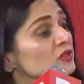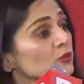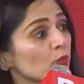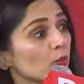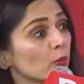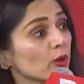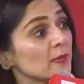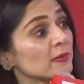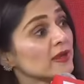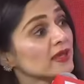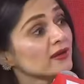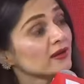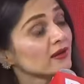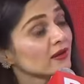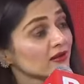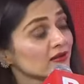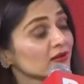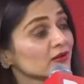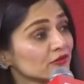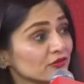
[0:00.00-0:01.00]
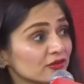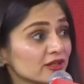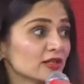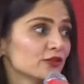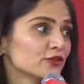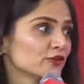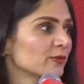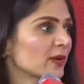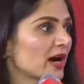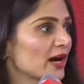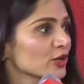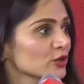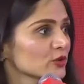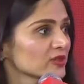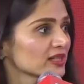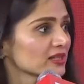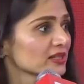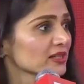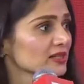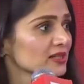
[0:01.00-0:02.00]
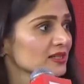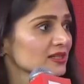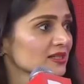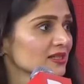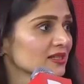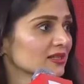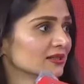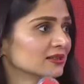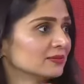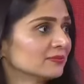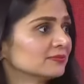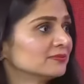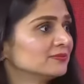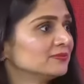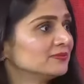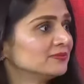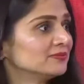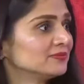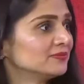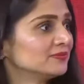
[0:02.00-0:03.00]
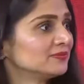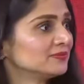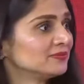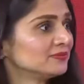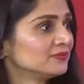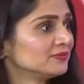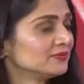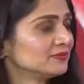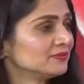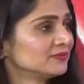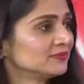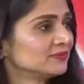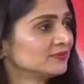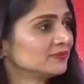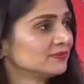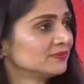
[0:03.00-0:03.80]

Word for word: of women in the field of bioscience? Yes,